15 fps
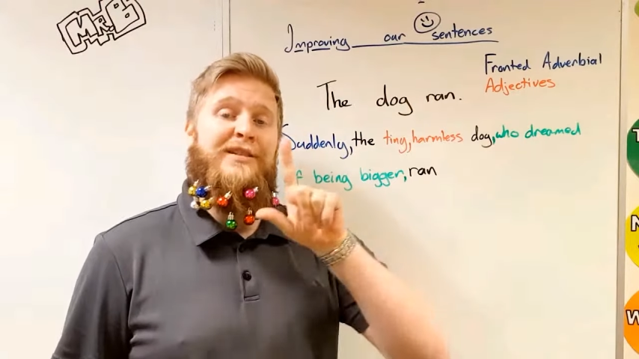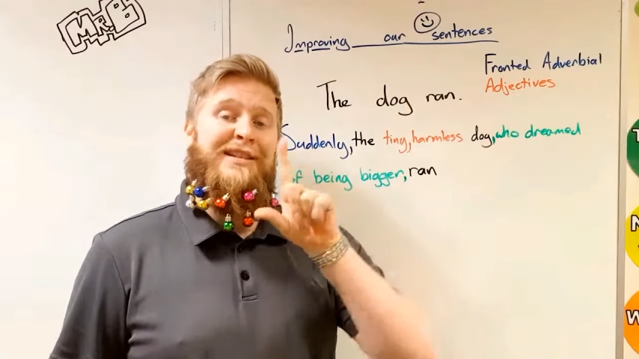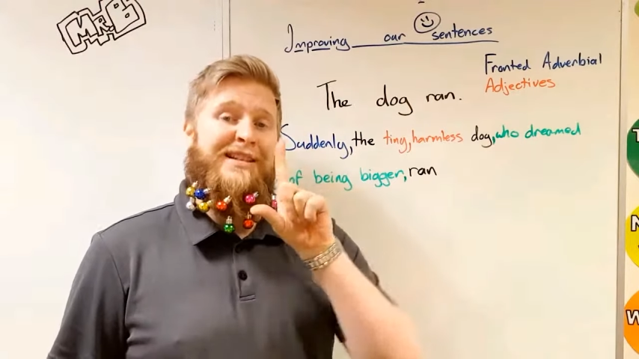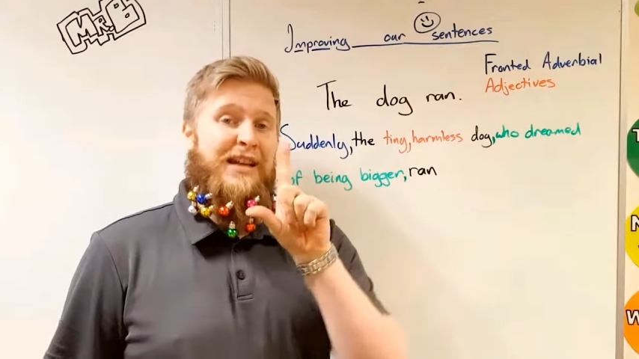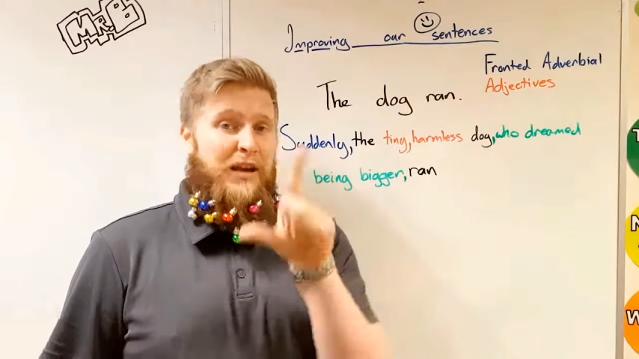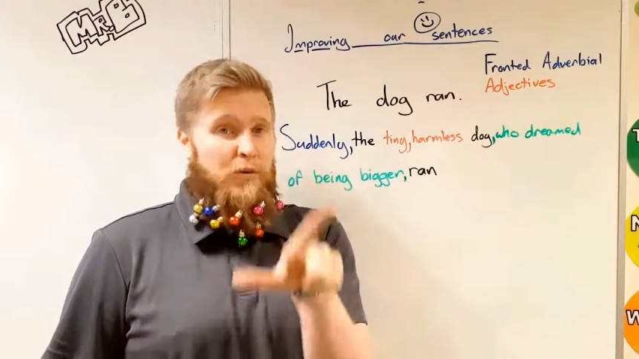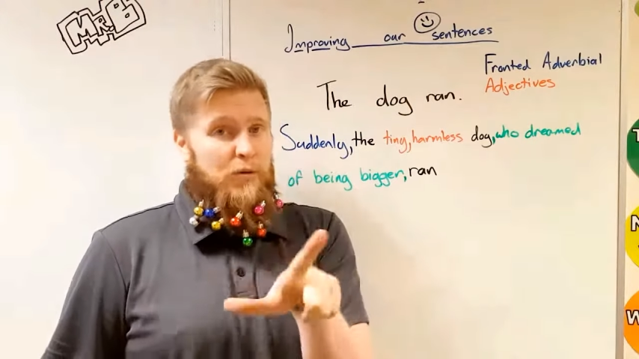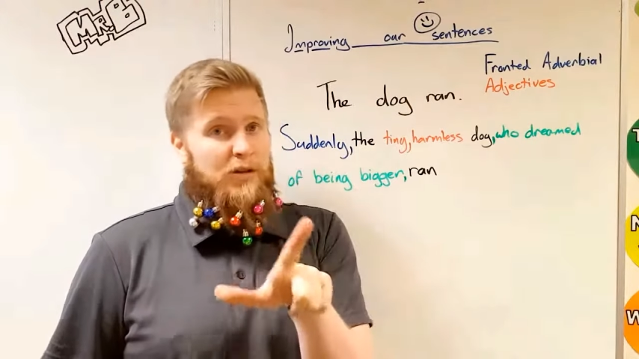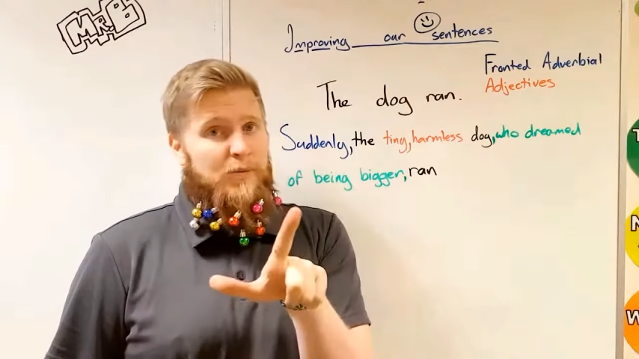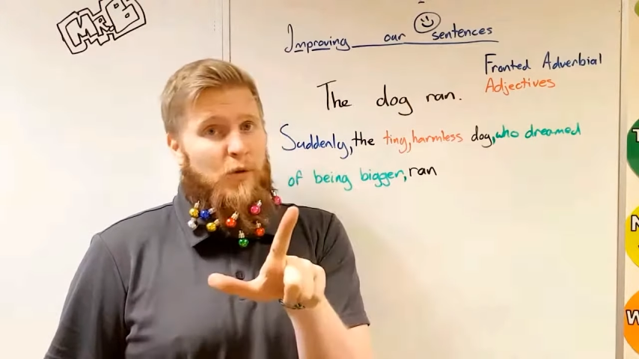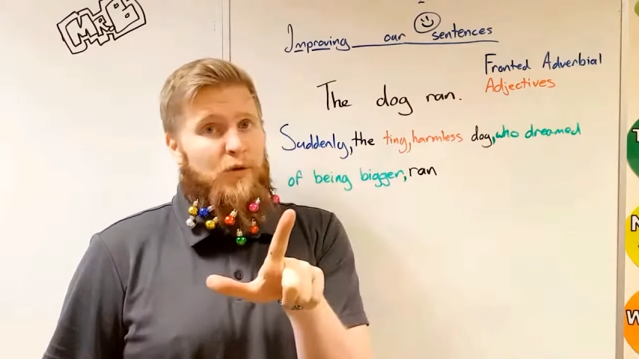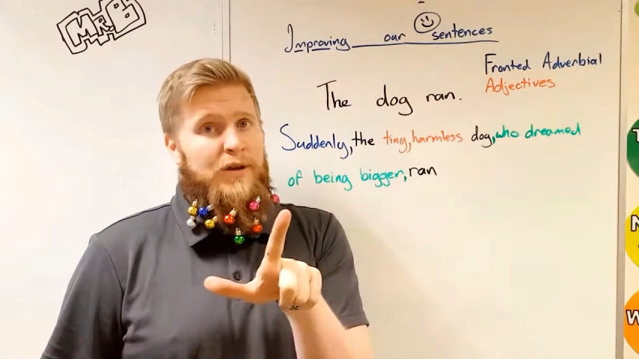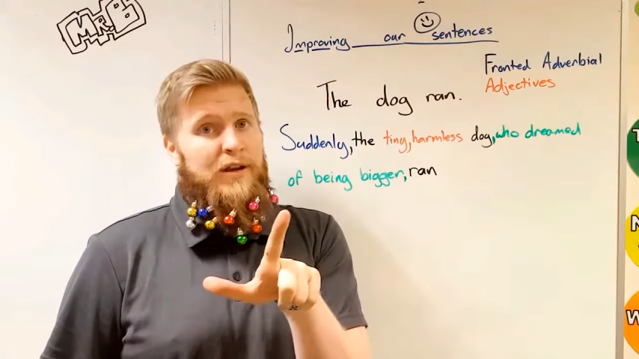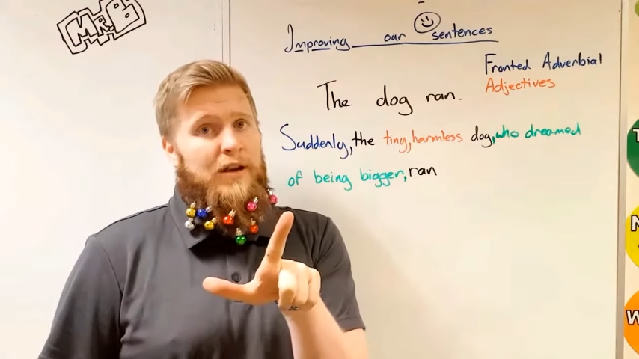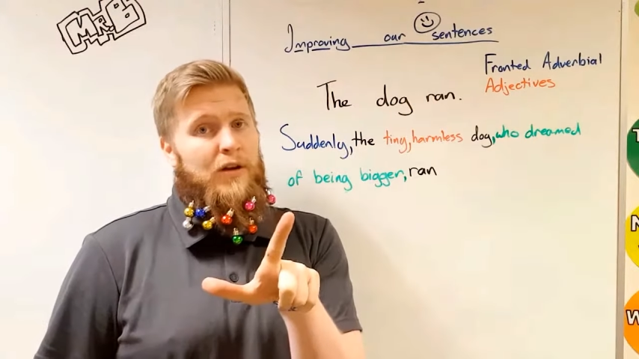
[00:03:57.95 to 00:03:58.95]
That'll tell you what a
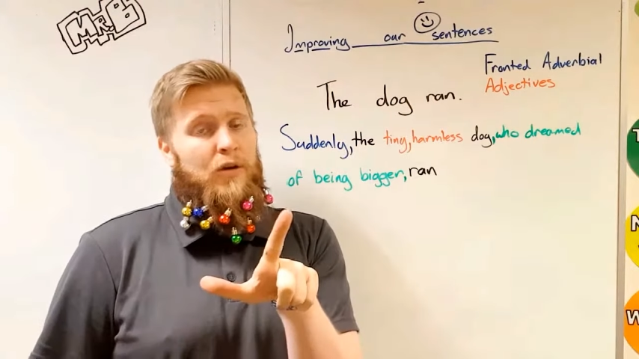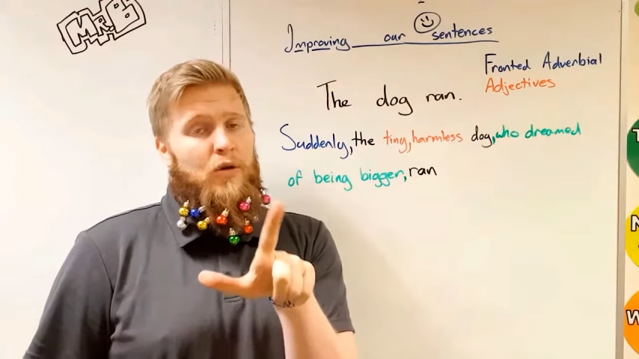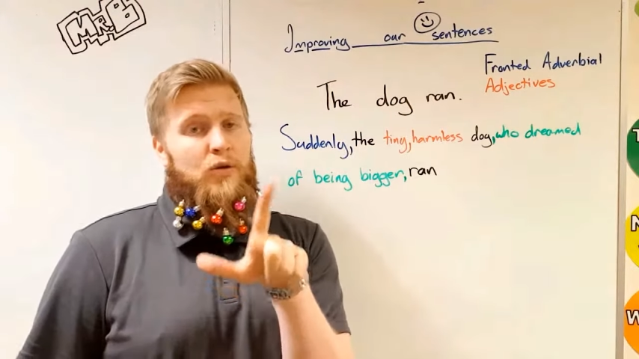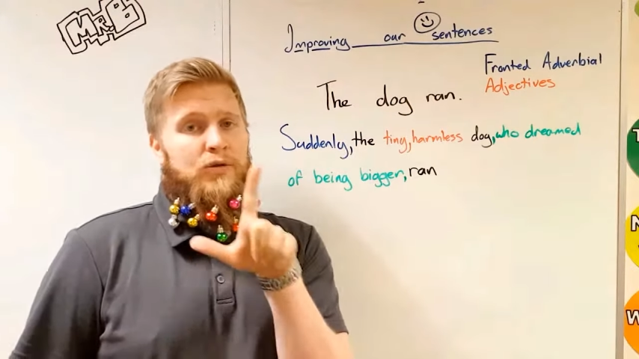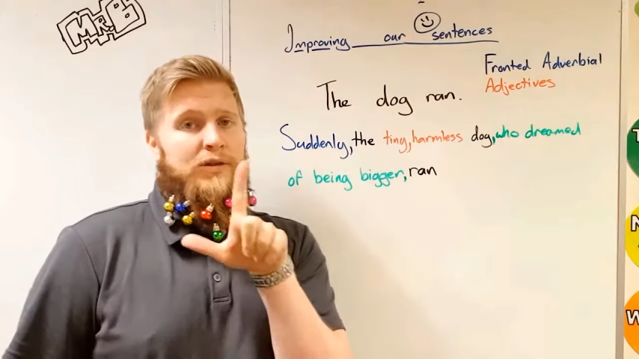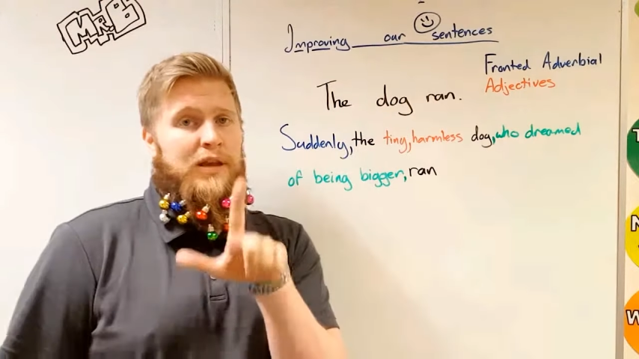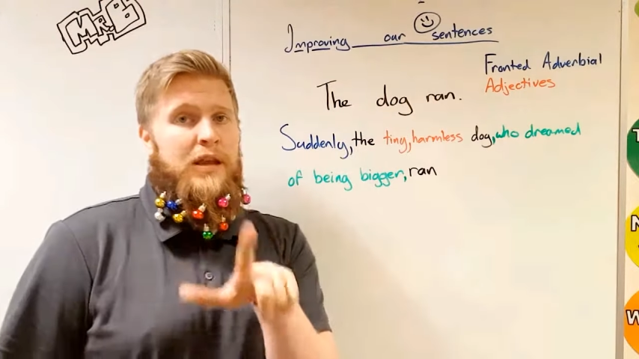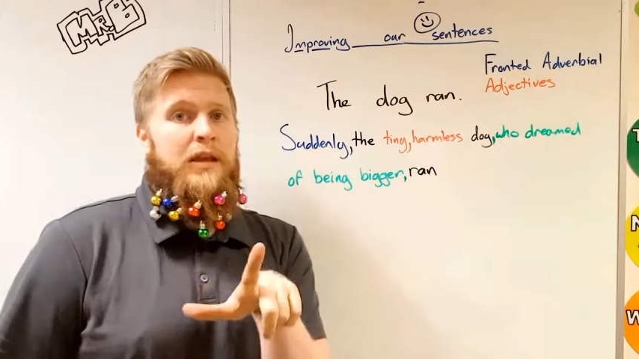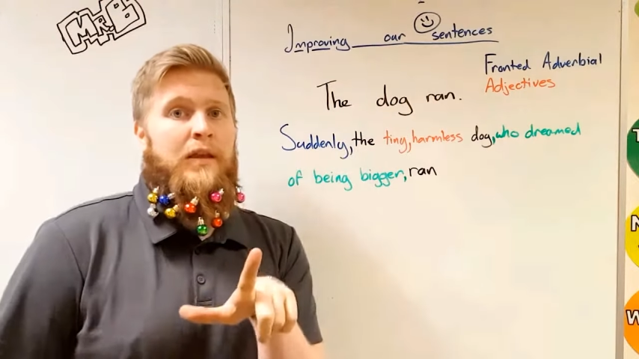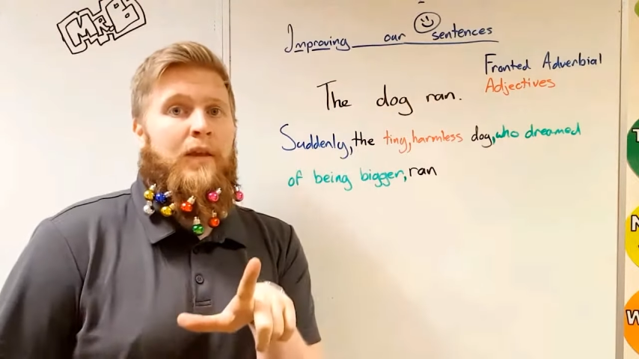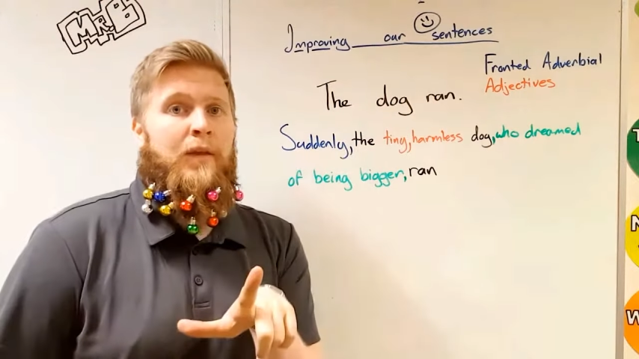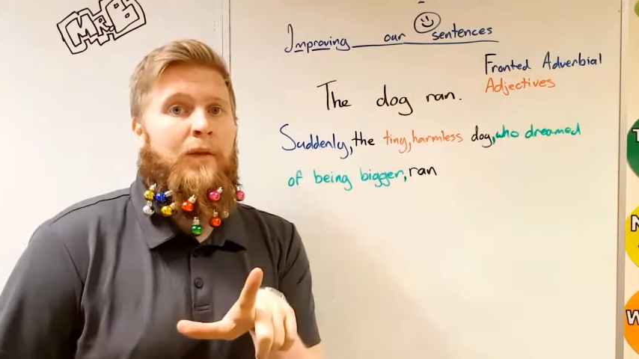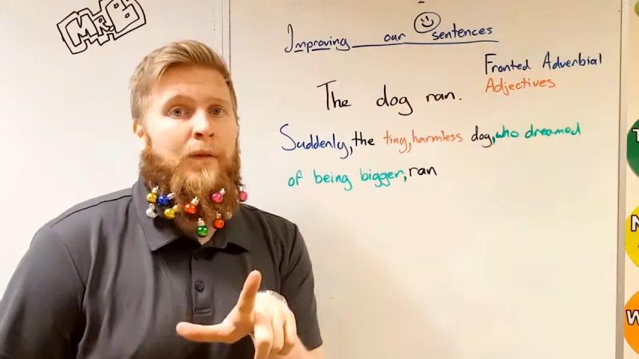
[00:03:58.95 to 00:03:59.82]
subordinating clause is,